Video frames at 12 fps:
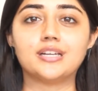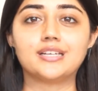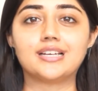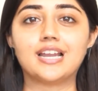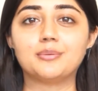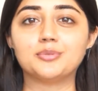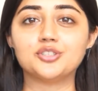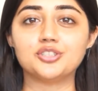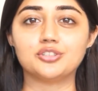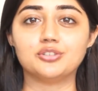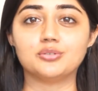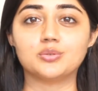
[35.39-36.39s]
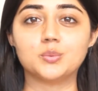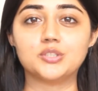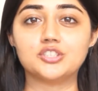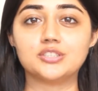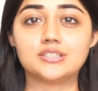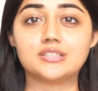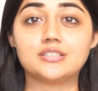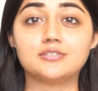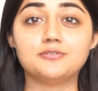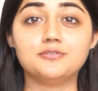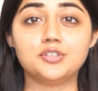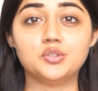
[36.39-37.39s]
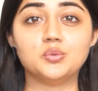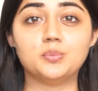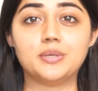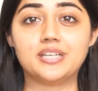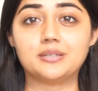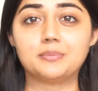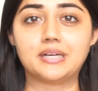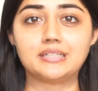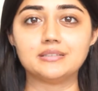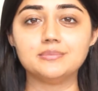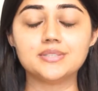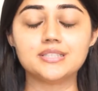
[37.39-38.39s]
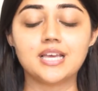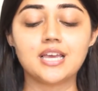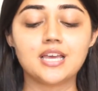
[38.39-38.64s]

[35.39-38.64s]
and glamour to your look with just a few makeup items.